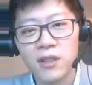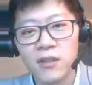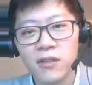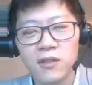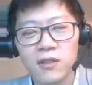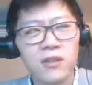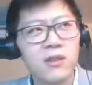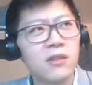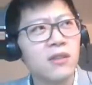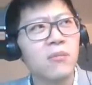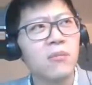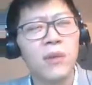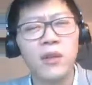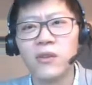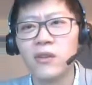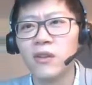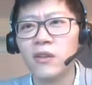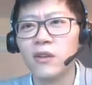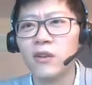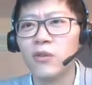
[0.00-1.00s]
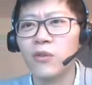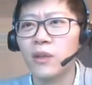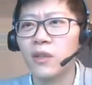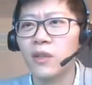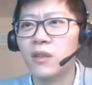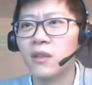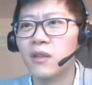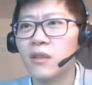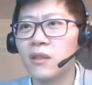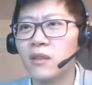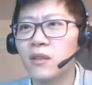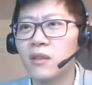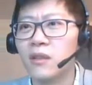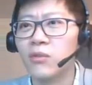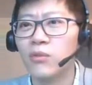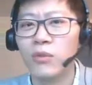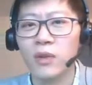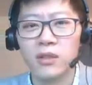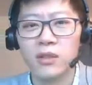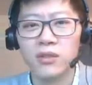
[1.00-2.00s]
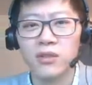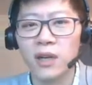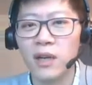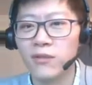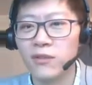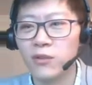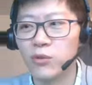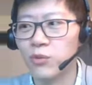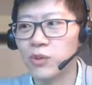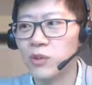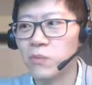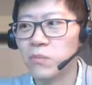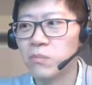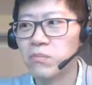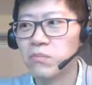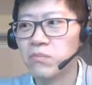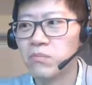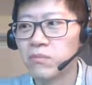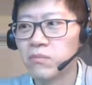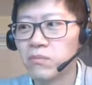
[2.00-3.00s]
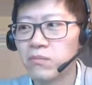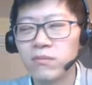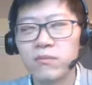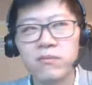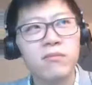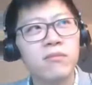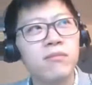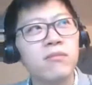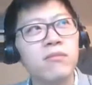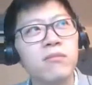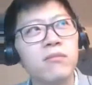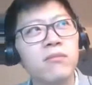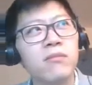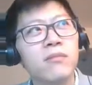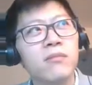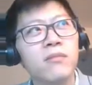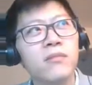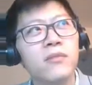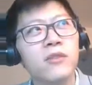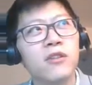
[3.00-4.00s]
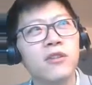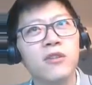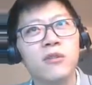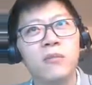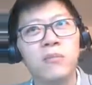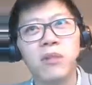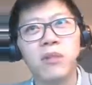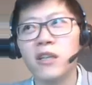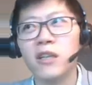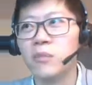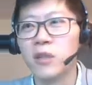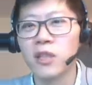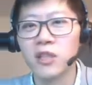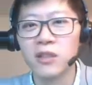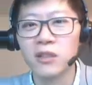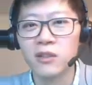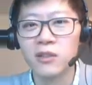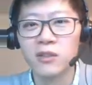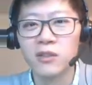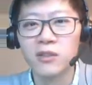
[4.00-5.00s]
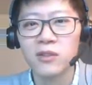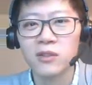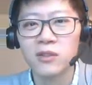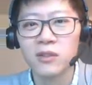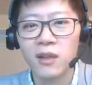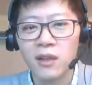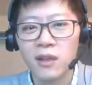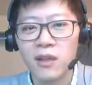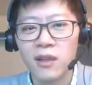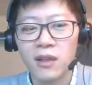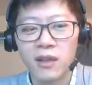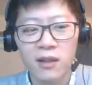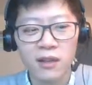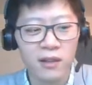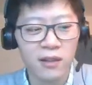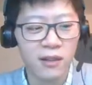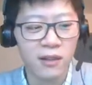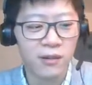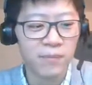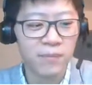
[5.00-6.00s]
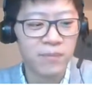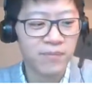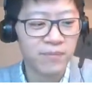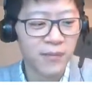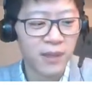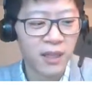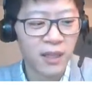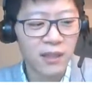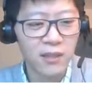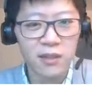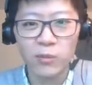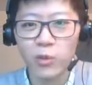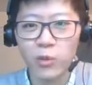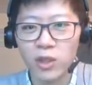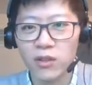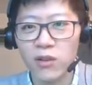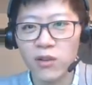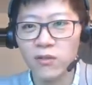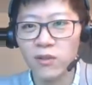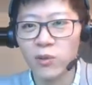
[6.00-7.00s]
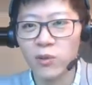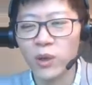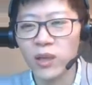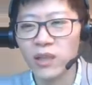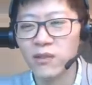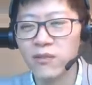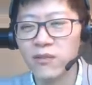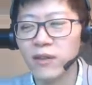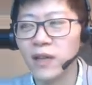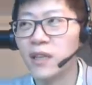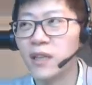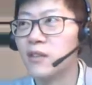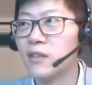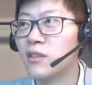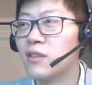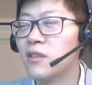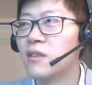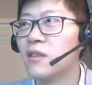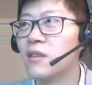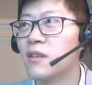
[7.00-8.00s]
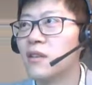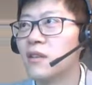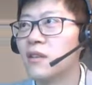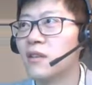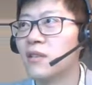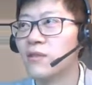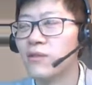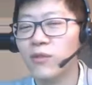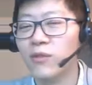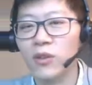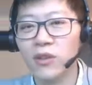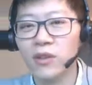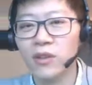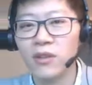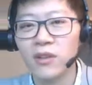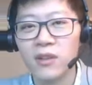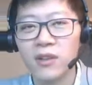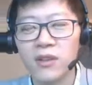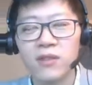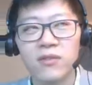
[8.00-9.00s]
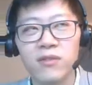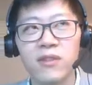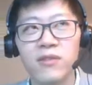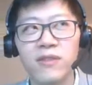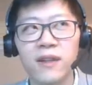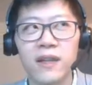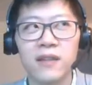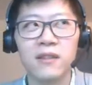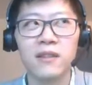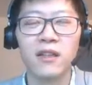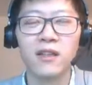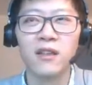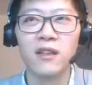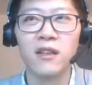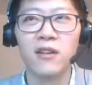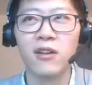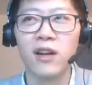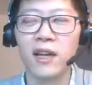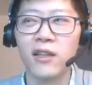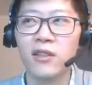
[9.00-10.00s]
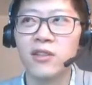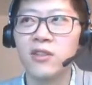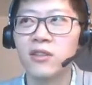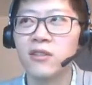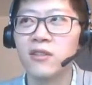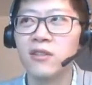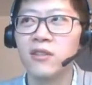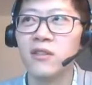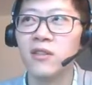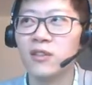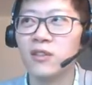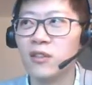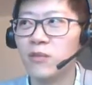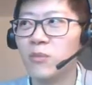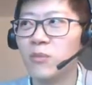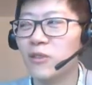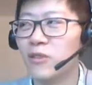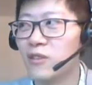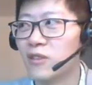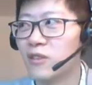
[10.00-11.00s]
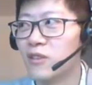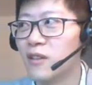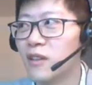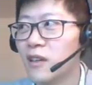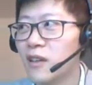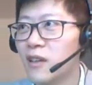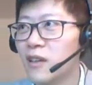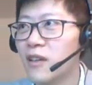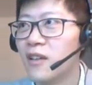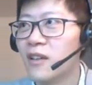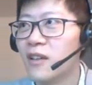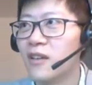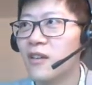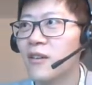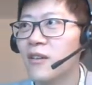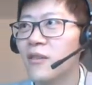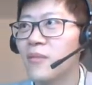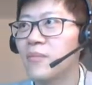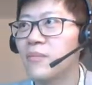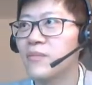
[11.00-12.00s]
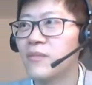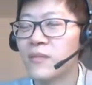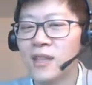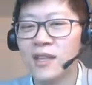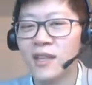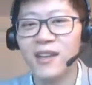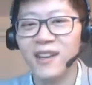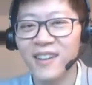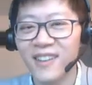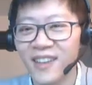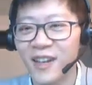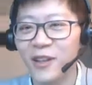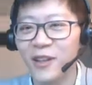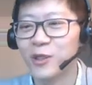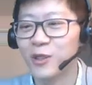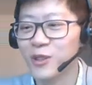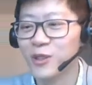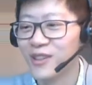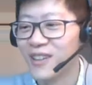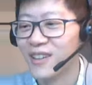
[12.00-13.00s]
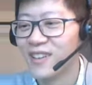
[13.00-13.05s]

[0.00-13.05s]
some month ago where one driver was, you know, blaming his somewhat overweight friend for the fact that he crashed on the Nürburgring. That was,